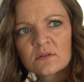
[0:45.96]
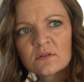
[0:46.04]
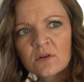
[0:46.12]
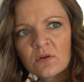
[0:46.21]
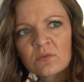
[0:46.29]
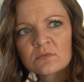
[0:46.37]

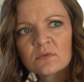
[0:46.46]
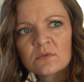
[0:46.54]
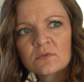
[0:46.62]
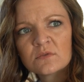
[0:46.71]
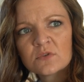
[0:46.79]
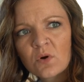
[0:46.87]
No,
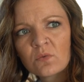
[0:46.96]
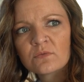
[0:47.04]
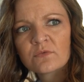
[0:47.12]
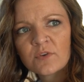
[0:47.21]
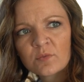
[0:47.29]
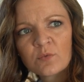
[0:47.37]

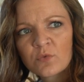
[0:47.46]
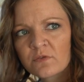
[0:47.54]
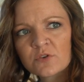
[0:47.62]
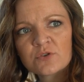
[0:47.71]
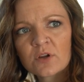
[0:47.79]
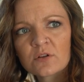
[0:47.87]
don't film a
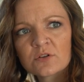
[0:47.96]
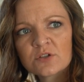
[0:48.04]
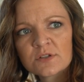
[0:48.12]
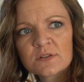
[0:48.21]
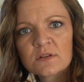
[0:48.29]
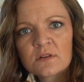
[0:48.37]
movie trailer.
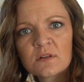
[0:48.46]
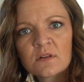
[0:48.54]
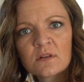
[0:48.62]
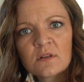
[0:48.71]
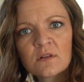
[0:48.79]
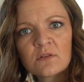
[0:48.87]
Just
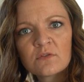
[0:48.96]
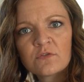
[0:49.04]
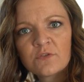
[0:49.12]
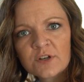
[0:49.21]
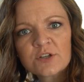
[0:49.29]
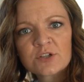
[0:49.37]

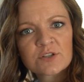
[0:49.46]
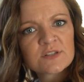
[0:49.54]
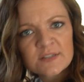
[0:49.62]
finish the